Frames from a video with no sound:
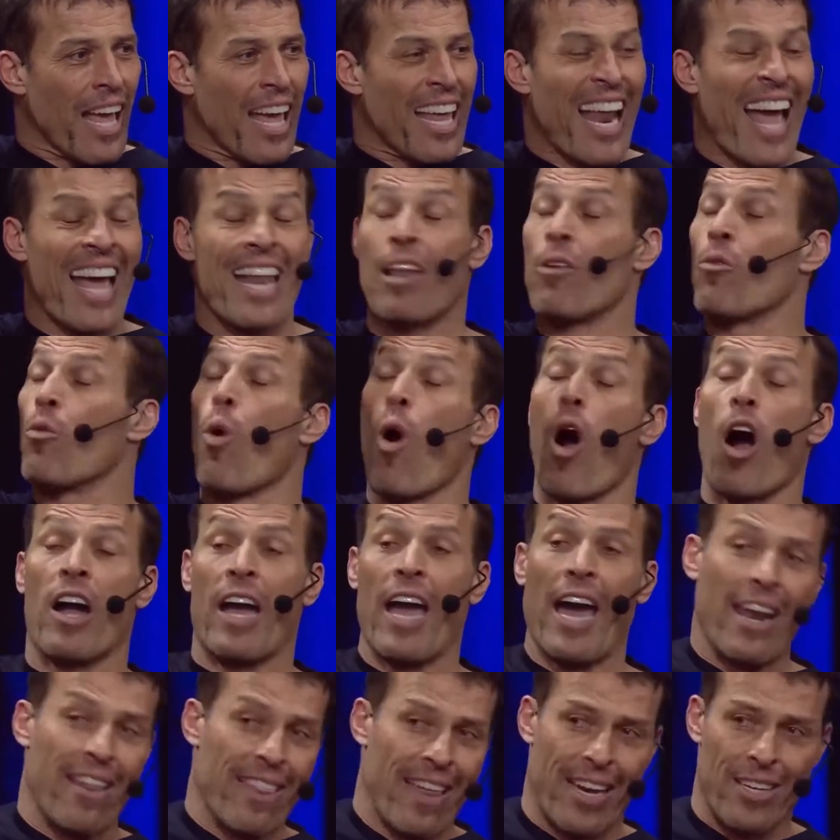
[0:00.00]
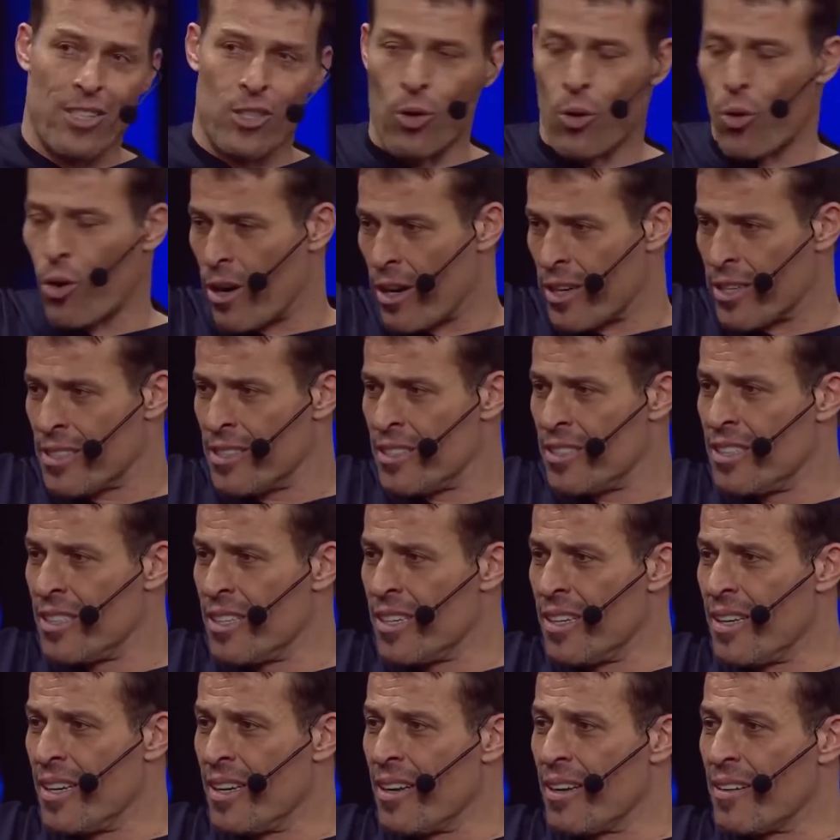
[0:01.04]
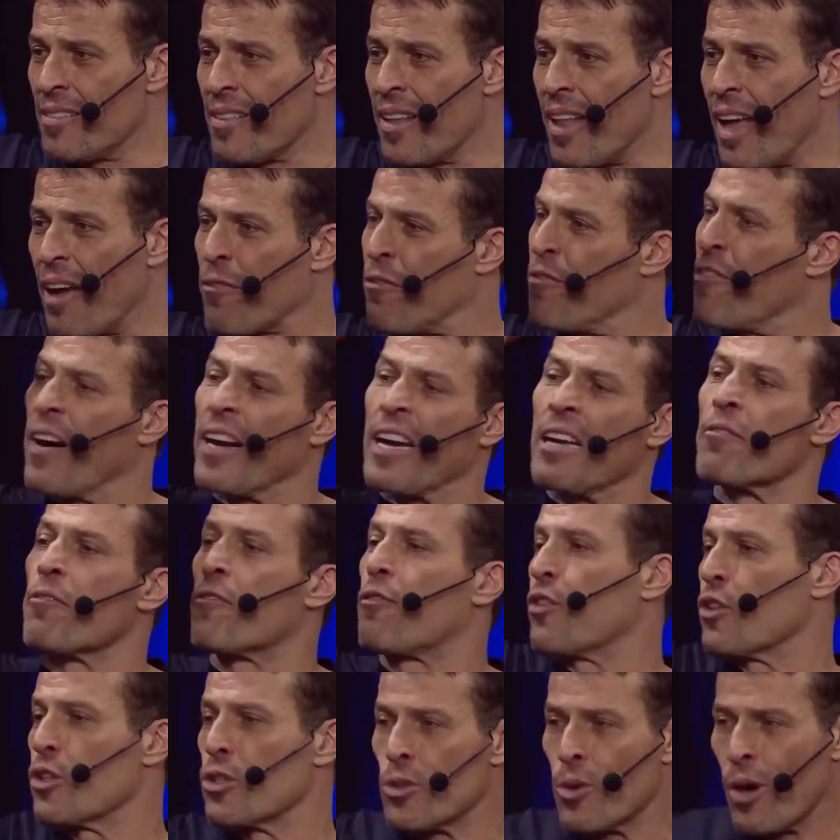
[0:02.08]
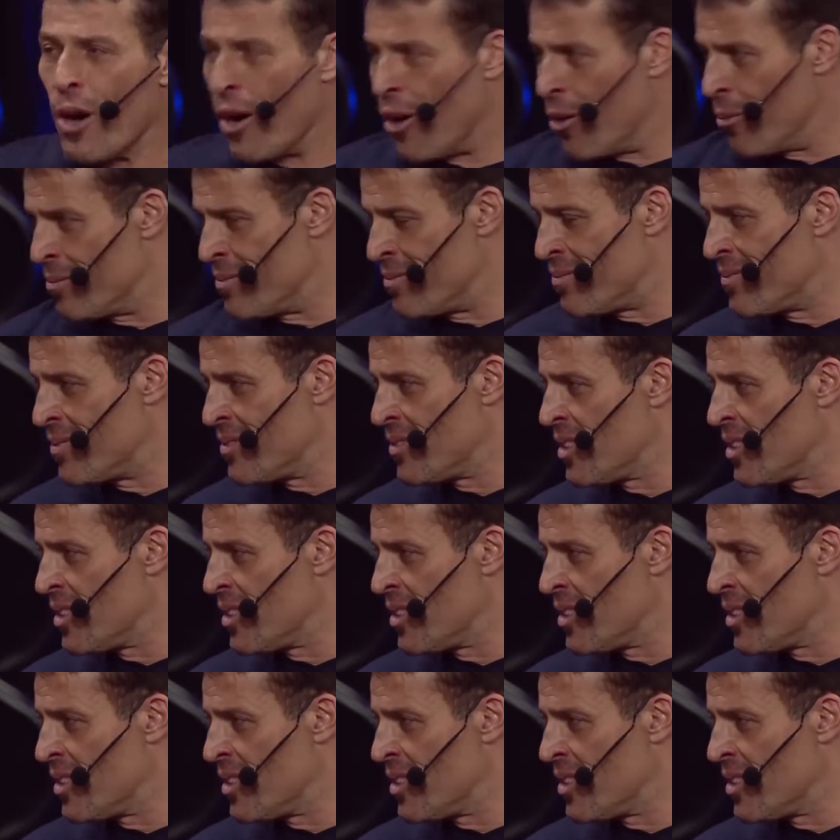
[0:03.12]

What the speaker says: And I didn't walk out of that door. I flew home.